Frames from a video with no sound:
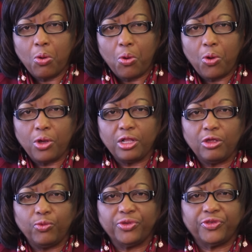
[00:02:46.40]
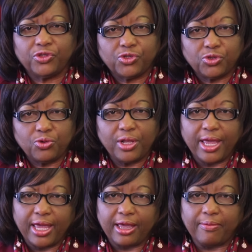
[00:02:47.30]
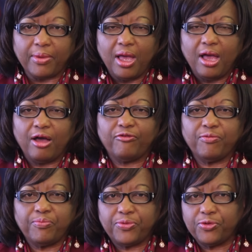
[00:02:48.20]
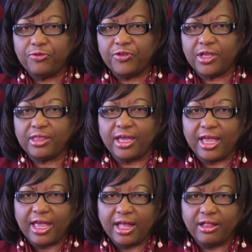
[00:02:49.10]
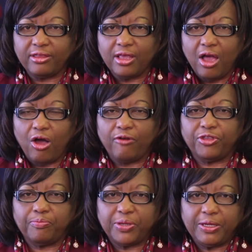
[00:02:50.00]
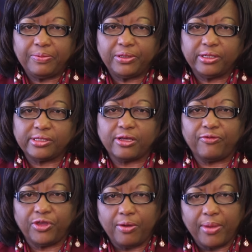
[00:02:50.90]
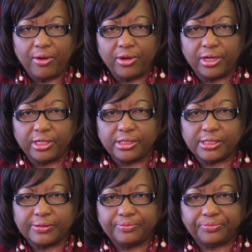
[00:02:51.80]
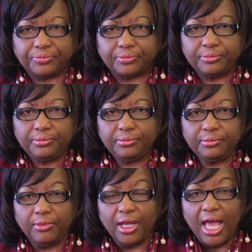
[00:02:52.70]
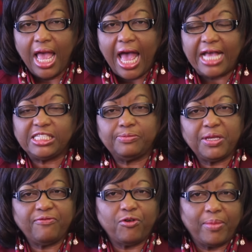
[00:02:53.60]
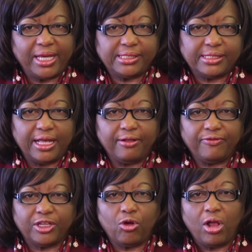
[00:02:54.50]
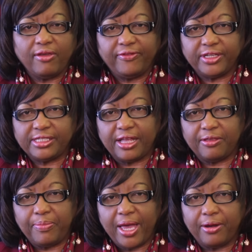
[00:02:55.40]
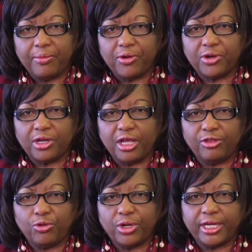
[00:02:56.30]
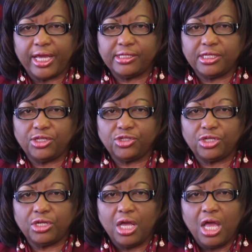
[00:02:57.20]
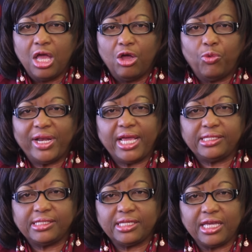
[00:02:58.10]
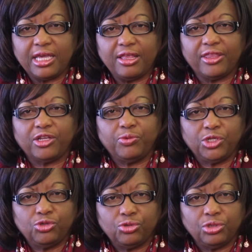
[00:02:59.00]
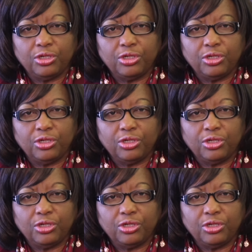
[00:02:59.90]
all with the sole aim of improving the health of the peoples of the Americas. I speak for myself and all of us at the Pan-American Health Organization when I say that we do